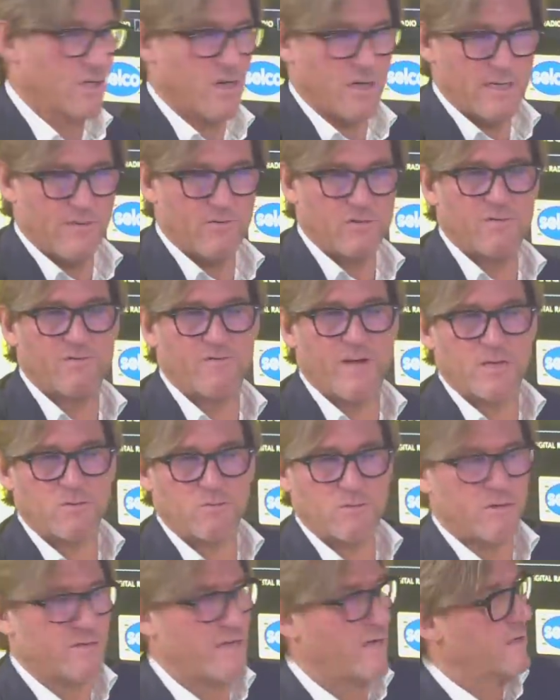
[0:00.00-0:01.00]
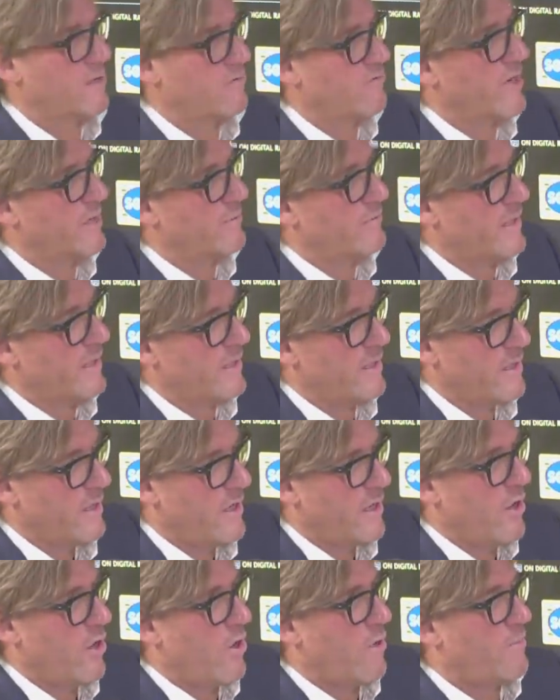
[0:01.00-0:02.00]
of turn. Everton fans will no doubt correct me.
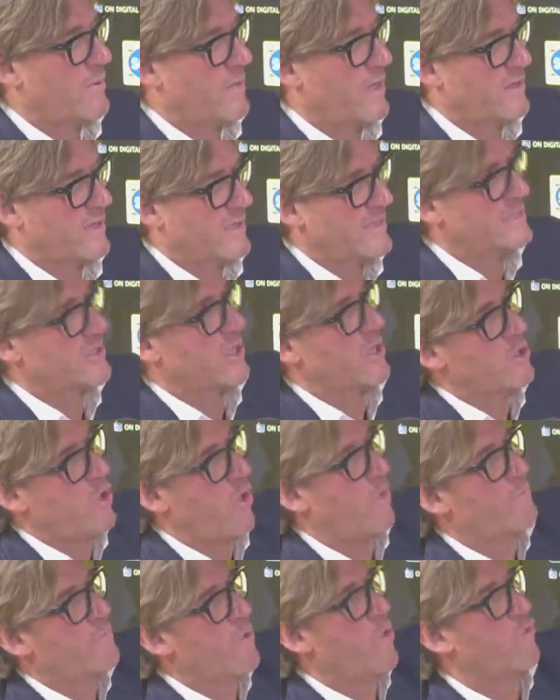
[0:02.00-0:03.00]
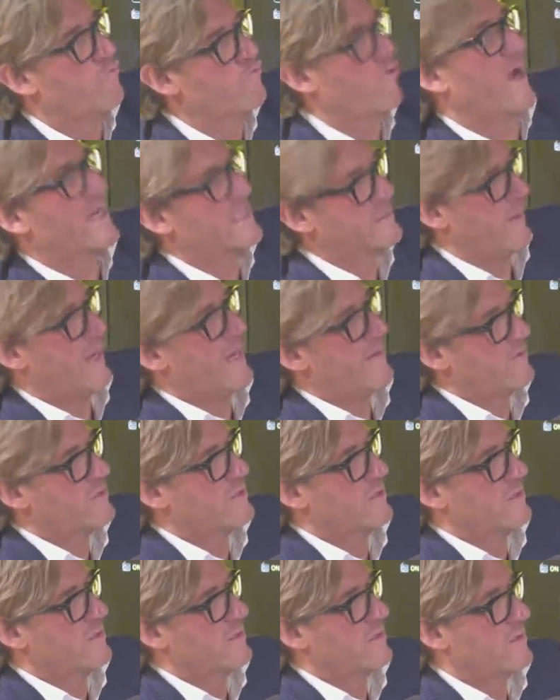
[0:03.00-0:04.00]
But I think there's a lot more right about
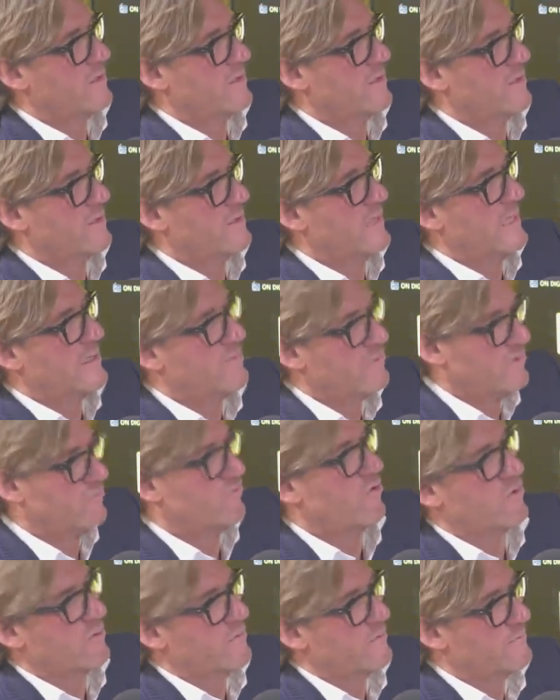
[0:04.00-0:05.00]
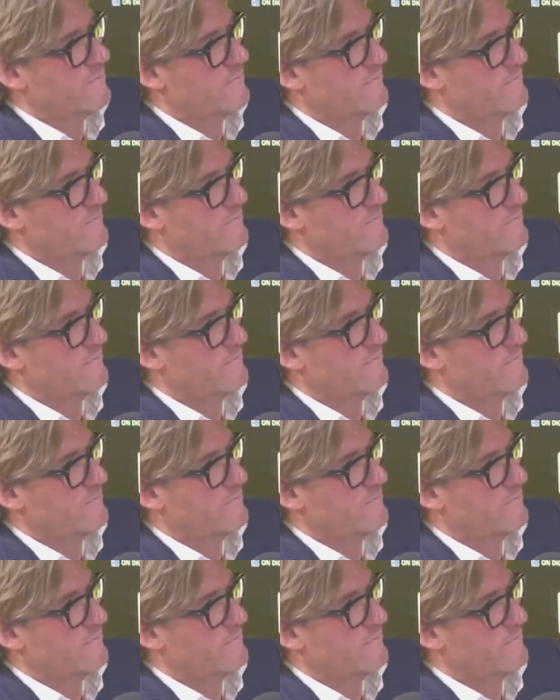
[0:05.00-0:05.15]
Everton than there is wrong.